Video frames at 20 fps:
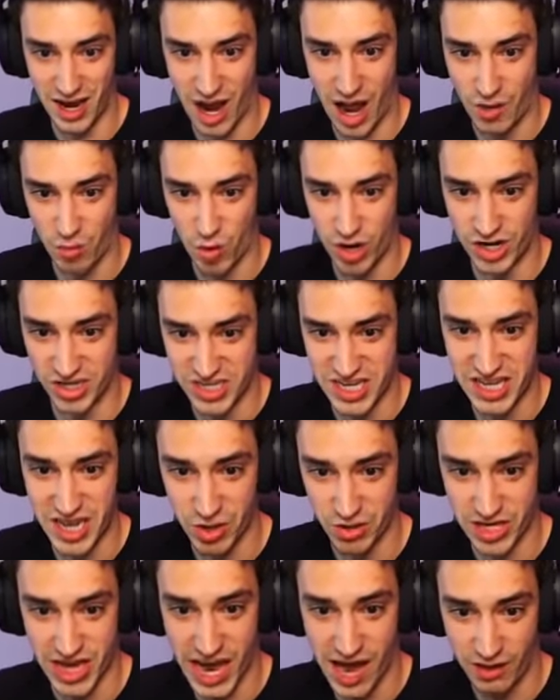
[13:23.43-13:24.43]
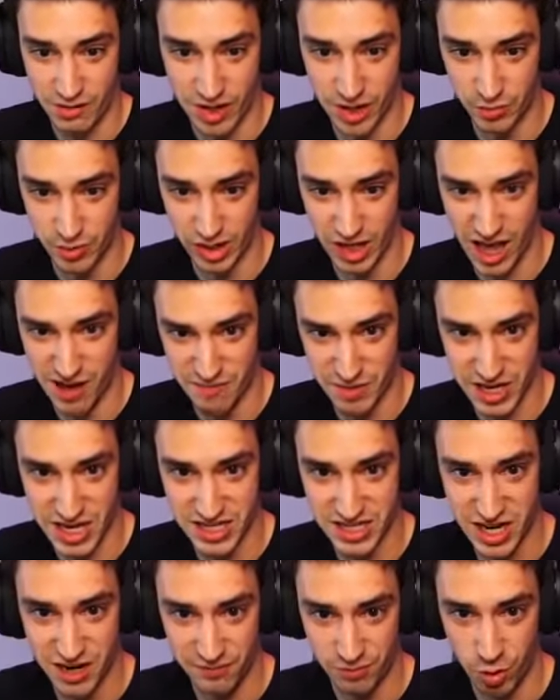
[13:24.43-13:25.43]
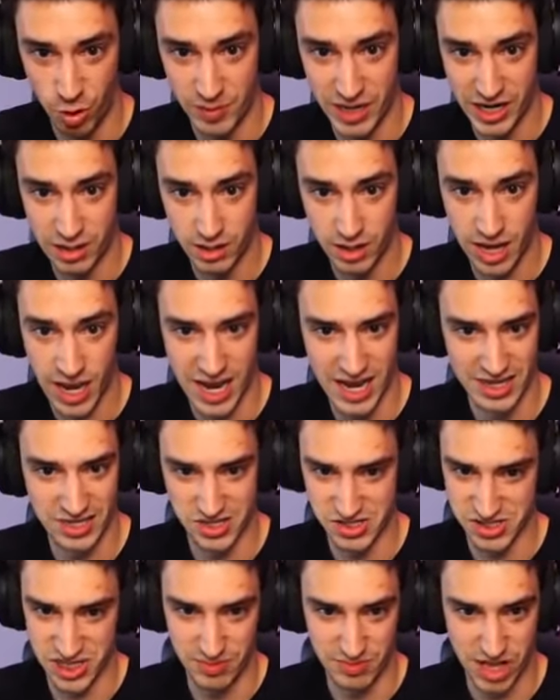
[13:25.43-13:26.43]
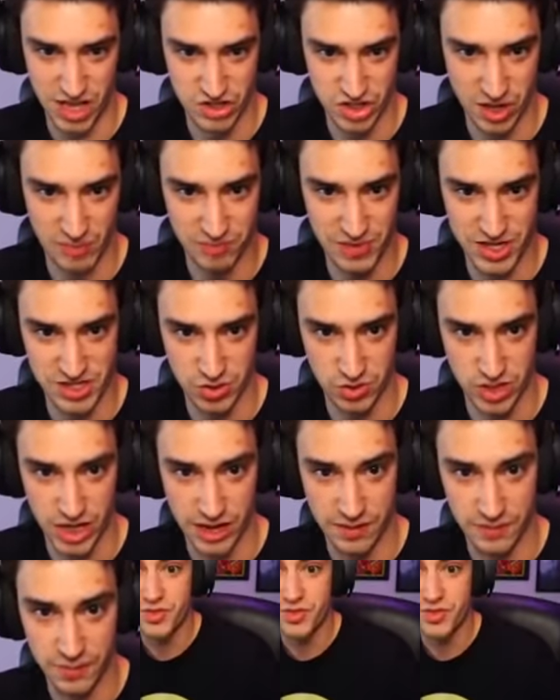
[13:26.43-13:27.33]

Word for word: I wanted to yell yeah in real life, but he did it for me. I had just skipped that jump. That's okay.